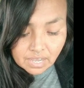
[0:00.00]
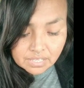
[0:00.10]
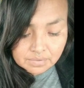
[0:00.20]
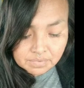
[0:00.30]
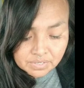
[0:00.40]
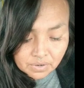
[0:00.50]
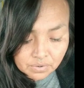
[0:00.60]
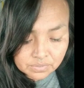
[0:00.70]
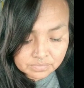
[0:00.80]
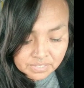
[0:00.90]
I am an
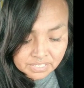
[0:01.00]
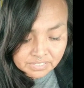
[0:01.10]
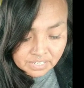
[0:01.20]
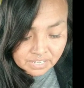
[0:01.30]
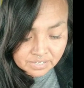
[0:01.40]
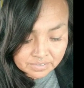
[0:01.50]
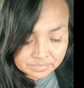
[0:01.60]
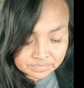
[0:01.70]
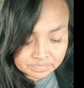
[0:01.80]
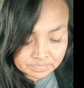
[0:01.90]
old man
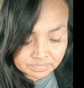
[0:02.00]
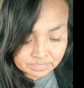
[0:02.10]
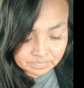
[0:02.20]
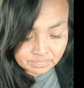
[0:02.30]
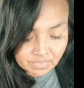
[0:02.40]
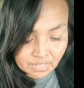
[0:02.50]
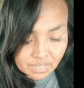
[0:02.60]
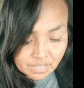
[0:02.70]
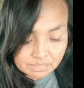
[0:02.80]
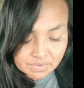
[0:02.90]
now,
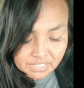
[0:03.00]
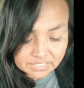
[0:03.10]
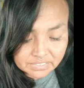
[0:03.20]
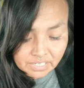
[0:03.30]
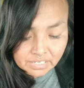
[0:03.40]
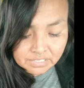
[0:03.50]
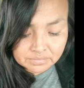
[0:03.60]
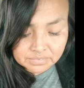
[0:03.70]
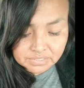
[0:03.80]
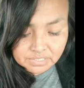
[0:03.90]
and many
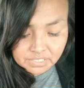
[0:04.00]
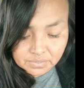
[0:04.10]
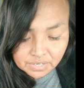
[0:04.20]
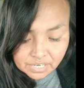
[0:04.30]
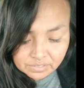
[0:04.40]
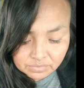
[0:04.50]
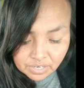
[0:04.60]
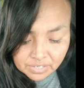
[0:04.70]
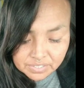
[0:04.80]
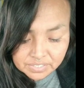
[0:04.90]
times a
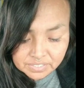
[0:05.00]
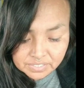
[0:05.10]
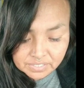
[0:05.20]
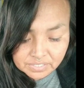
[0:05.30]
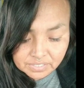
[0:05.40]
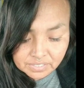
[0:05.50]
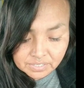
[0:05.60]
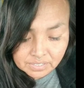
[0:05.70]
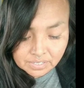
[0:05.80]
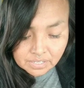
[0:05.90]
grandfather,
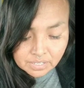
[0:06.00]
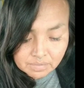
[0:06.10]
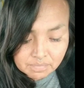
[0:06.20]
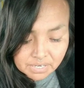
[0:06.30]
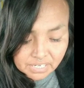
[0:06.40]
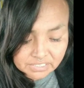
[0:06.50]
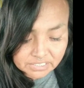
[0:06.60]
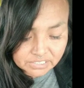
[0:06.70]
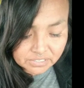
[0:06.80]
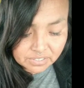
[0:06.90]
but I
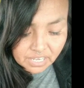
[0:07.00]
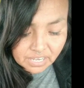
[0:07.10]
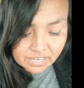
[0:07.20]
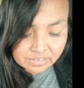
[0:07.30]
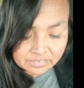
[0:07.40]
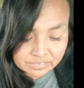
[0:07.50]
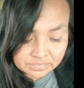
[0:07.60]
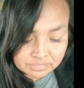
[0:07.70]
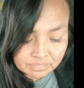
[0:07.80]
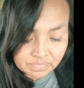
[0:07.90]
still have
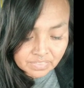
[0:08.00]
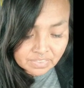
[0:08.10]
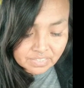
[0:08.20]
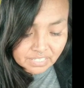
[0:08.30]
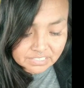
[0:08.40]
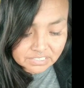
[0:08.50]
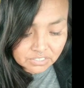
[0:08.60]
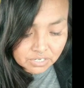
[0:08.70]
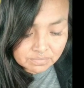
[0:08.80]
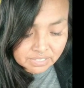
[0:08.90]
that
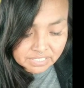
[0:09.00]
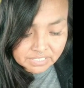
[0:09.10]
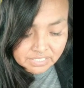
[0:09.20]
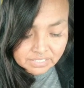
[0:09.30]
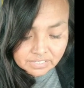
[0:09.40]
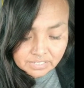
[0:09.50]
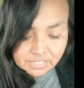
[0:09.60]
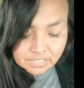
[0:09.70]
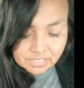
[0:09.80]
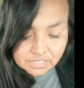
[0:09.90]
star blanket
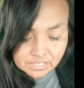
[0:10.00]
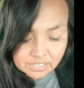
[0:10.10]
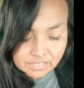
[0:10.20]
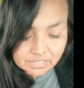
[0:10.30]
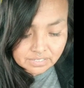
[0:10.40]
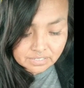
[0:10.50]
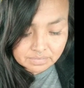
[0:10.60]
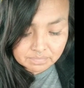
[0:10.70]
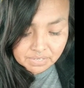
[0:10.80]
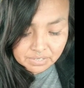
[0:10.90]

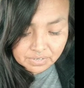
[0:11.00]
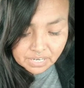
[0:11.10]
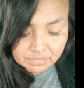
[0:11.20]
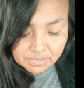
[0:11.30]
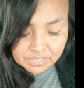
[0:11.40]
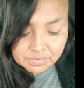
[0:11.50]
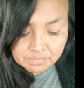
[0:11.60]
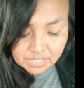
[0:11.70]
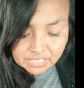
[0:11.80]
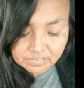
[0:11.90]
my grandmother
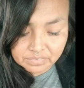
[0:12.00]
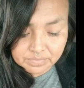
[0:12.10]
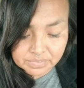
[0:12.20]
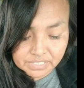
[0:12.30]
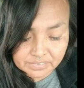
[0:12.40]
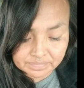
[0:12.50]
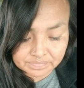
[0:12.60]
made for me.